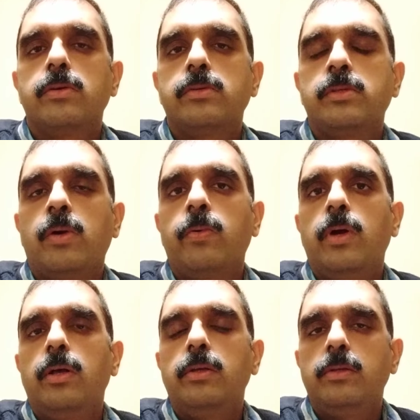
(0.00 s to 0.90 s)
So
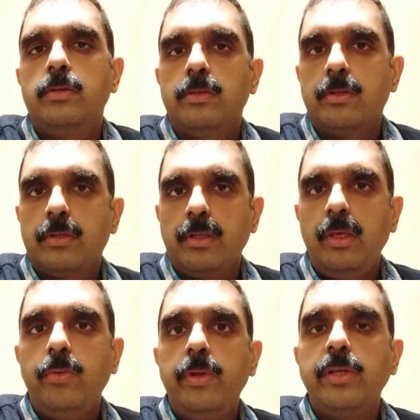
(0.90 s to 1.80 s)

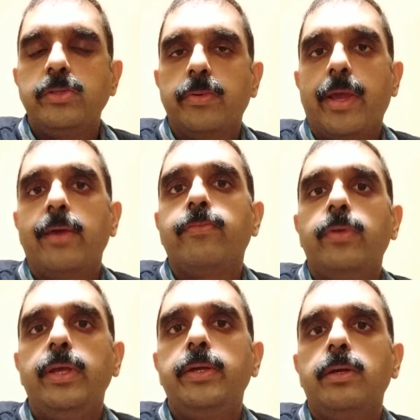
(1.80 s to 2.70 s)
you need to
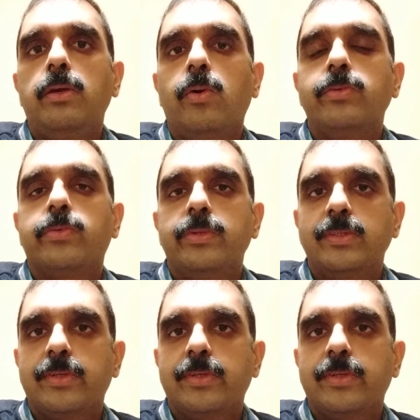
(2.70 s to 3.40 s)
carefully go through these